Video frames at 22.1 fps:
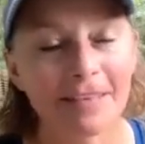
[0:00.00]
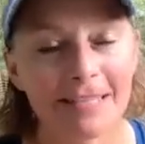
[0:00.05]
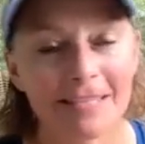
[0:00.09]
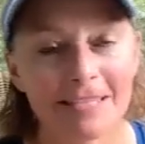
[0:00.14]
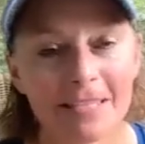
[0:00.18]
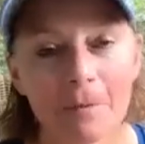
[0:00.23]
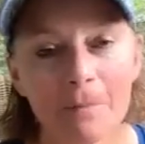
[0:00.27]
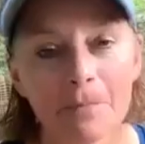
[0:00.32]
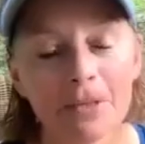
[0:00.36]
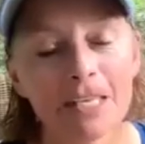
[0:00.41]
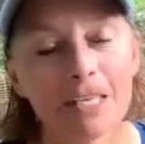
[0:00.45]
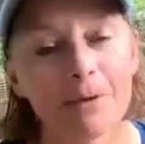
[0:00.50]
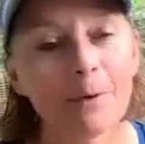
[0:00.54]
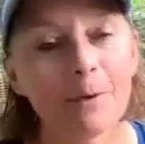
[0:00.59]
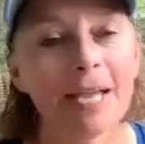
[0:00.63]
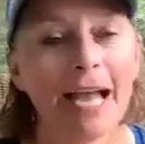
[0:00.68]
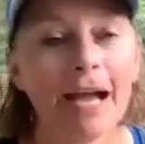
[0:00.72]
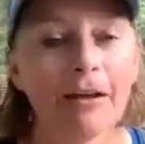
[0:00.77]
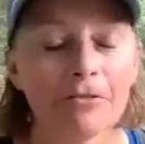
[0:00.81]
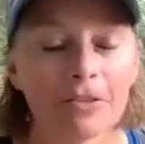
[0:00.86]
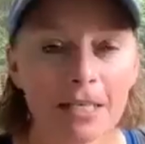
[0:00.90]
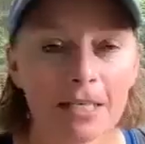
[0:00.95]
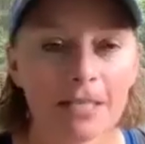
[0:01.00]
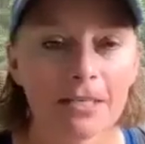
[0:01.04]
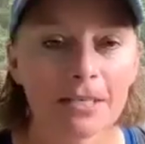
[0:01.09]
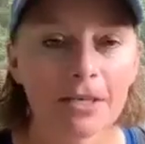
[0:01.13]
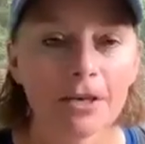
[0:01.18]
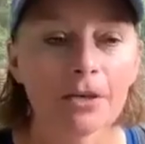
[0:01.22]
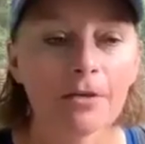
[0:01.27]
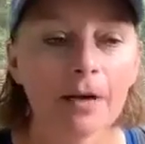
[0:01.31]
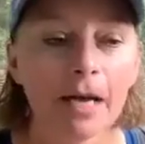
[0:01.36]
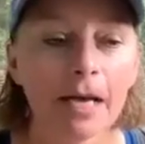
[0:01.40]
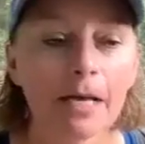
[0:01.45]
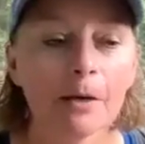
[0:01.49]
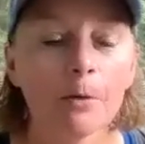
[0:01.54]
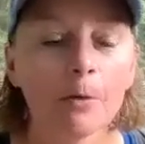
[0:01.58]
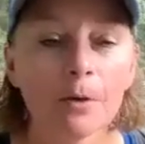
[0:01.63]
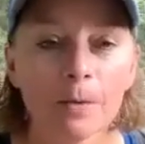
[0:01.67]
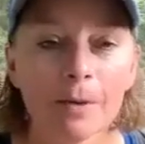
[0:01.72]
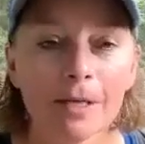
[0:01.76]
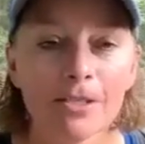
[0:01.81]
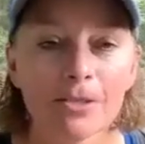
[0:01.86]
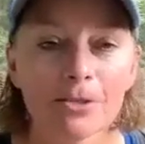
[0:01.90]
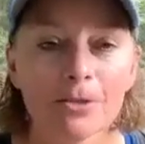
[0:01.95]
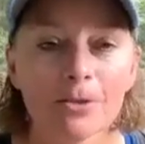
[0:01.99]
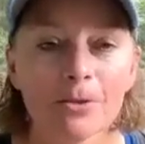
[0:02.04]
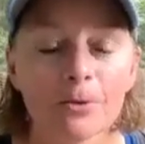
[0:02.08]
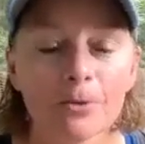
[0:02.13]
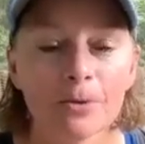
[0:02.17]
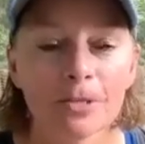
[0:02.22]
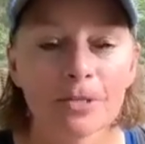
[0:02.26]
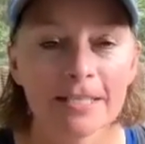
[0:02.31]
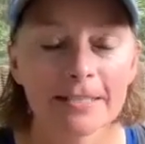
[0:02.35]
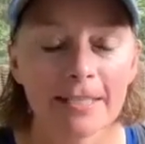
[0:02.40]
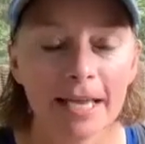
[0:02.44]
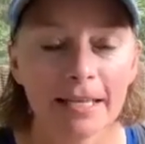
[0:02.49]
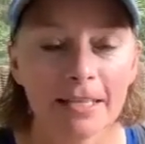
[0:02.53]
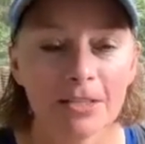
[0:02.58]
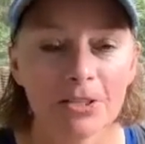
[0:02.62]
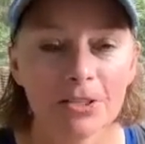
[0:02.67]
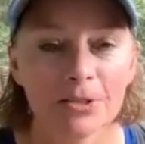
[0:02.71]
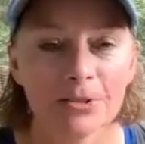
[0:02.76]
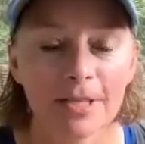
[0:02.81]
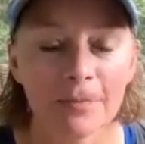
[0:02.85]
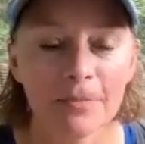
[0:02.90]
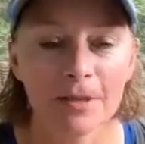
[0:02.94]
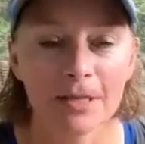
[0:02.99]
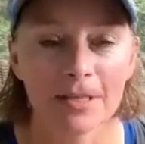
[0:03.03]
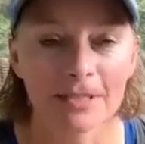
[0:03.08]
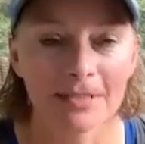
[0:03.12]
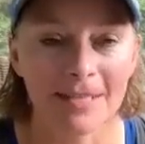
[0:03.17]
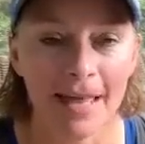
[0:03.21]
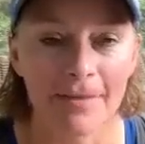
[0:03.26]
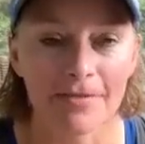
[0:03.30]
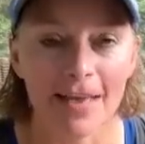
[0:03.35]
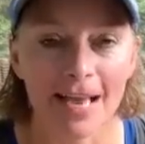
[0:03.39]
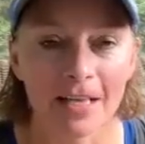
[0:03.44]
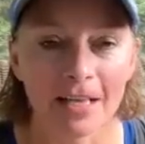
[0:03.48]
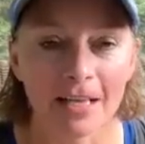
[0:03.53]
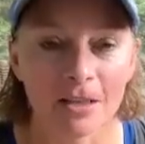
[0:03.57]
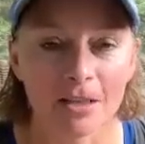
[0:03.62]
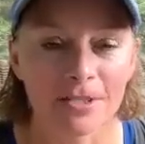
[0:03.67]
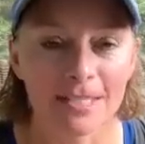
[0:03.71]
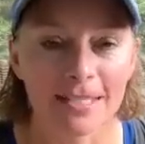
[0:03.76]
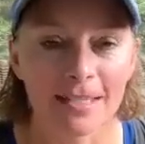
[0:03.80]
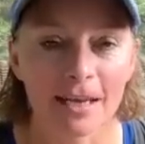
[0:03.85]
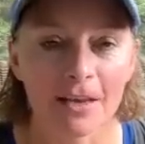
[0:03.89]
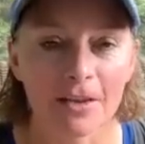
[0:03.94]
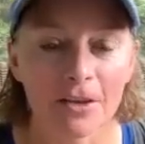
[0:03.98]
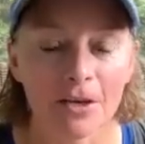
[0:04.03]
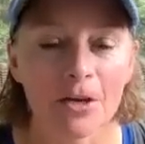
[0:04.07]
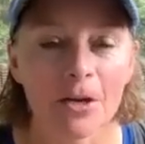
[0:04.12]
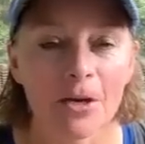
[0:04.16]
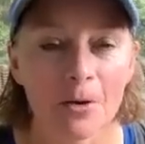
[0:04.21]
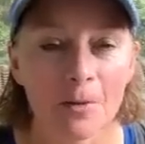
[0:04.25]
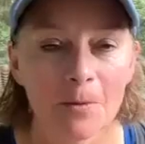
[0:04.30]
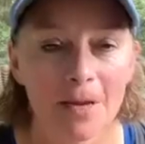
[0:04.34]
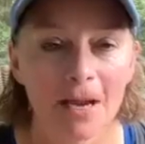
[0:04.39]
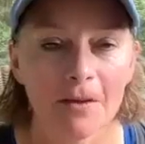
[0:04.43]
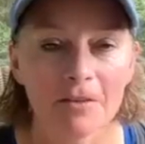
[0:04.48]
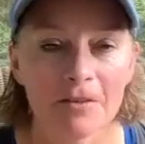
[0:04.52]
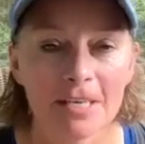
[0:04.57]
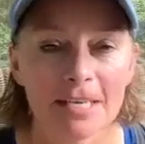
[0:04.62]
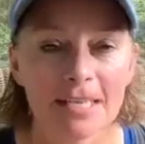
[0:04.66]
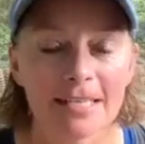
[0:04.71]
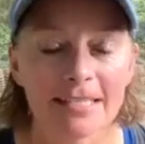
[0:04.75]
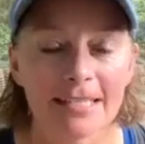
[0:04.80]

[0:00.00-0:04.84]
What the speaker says: that's something we have to consider, right? When we do decide to do something that close together, we have to just,